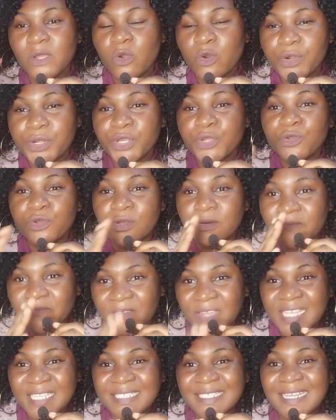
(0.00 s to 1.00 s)
curriculum
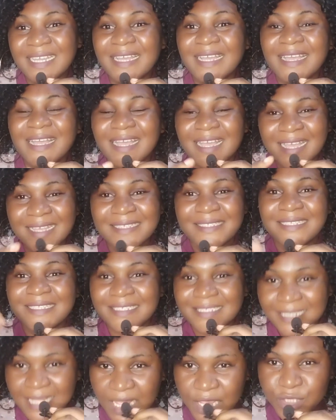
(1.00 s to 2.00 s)
vitae as
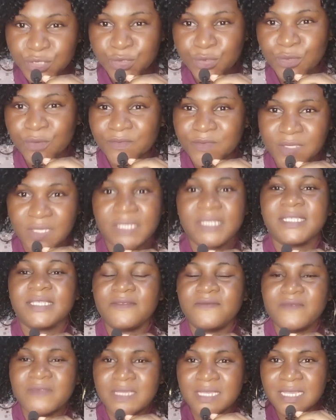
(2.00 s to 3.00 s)
the title of their
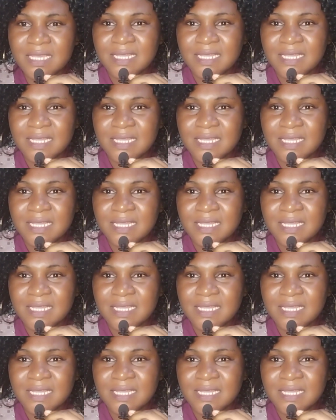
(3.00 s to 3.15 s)
CV.